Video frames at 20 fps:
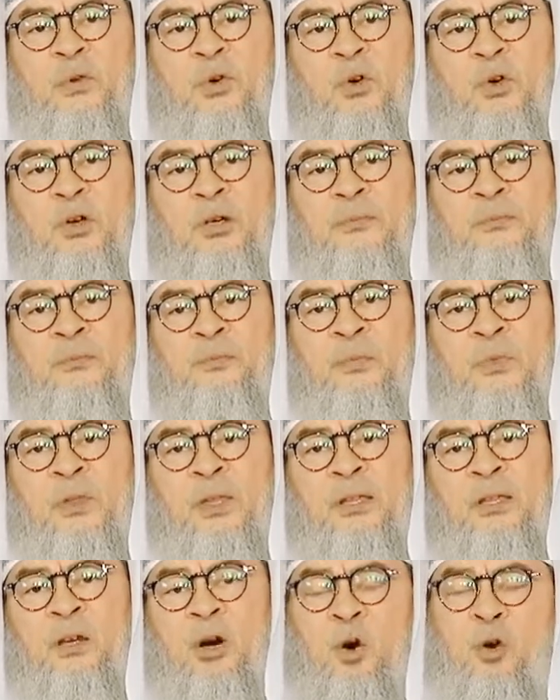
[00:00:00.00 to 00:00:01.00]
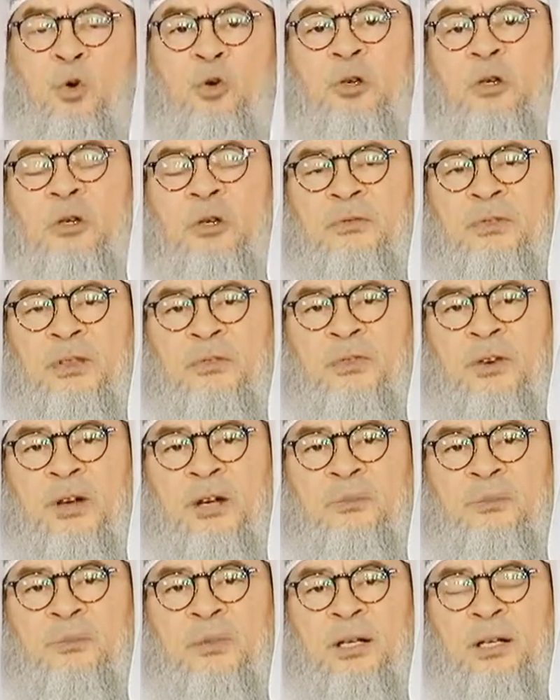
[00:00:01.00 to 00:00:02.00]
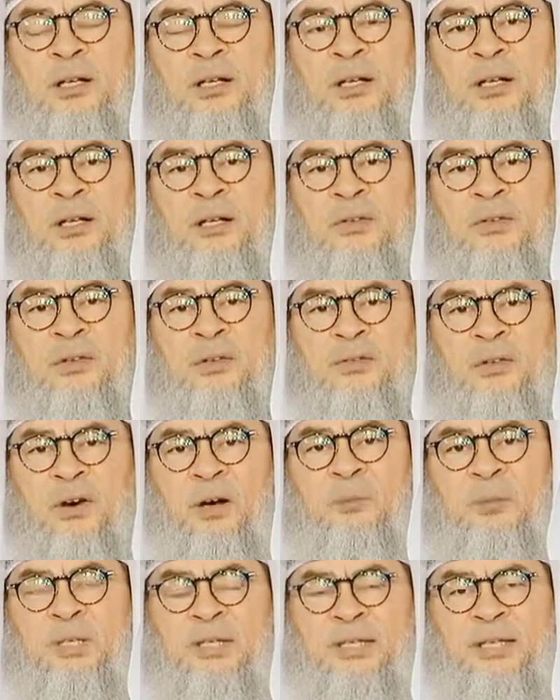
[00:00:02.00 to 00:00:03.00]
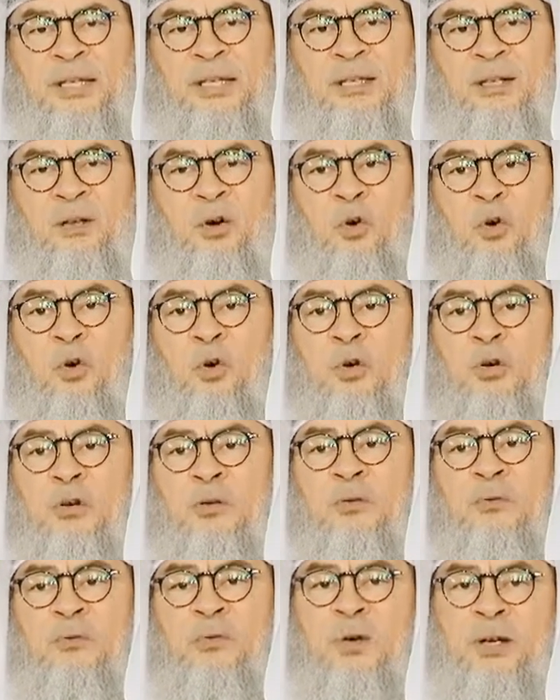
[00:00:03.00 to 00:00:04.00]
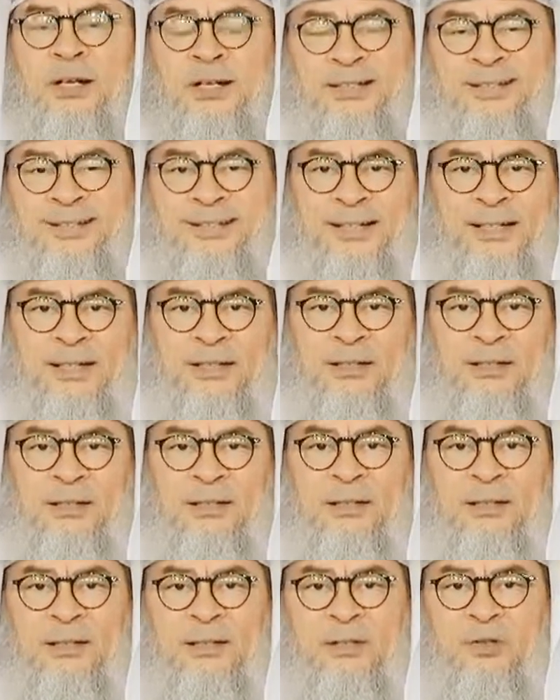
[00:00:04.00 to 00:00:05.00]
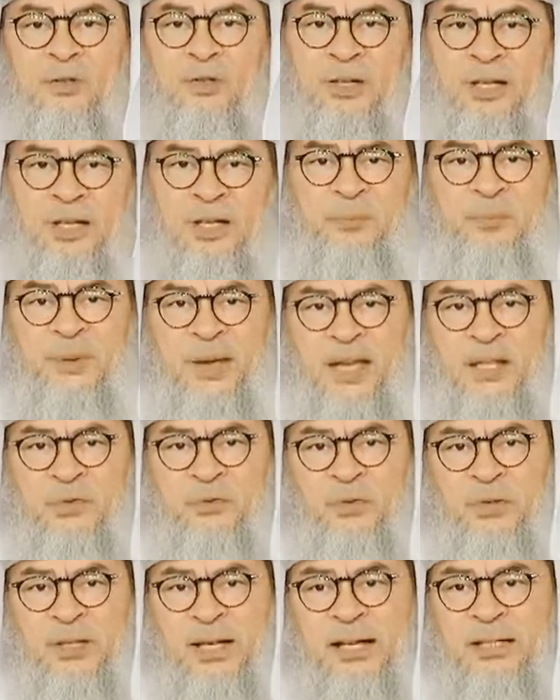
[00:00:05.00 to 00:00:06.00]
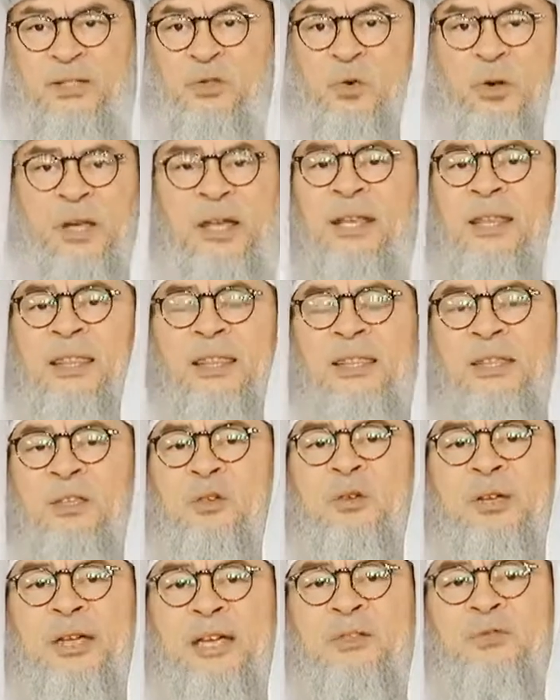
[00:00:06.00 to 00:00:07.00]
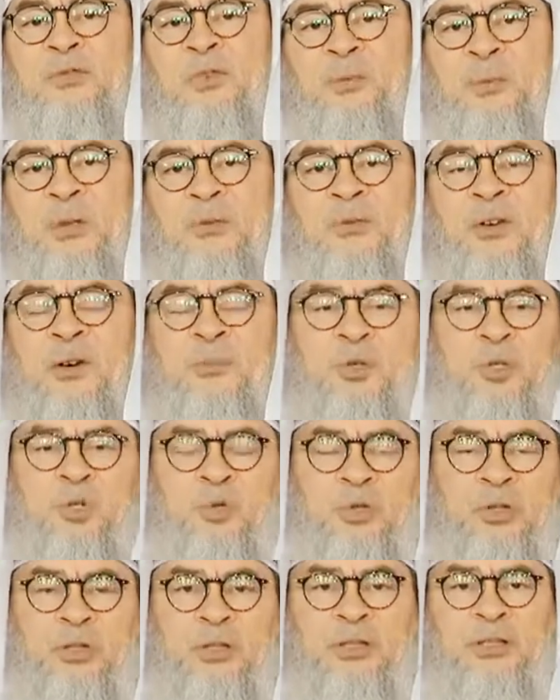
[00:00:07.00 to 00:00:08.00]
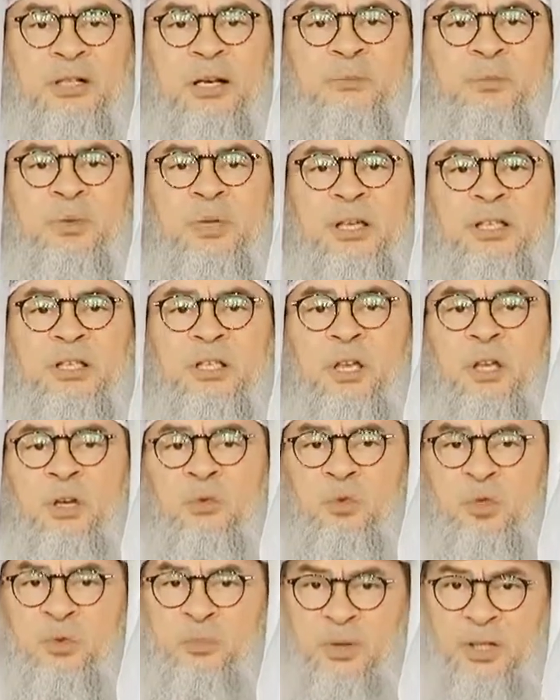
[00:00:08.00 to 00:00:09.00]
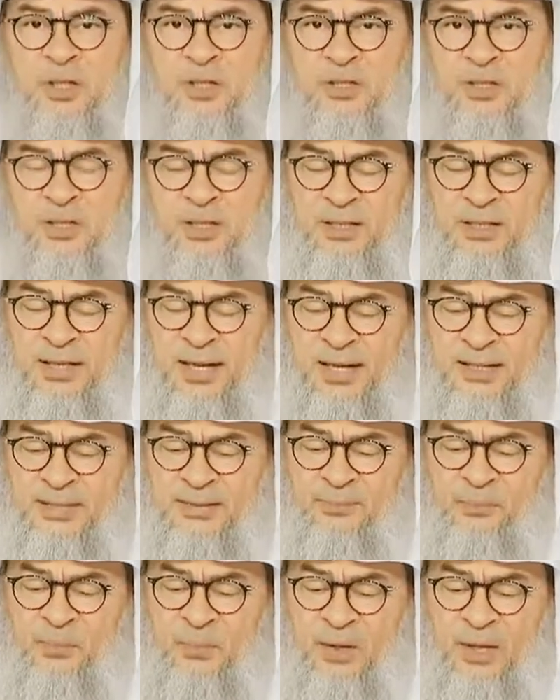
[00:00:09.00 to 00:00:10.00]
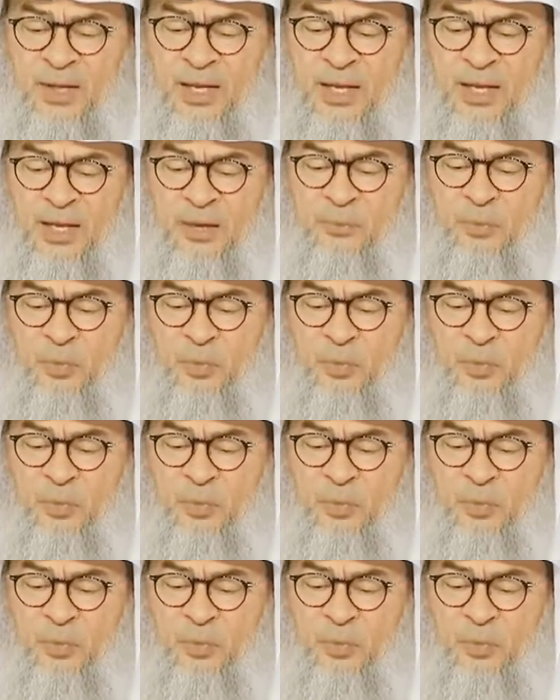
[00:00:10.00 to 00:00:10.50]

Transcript: for the owner of the pharmacy or for a clinic, you're getting paid for that. So anything you get from the pharmaceutical companies would be considered as a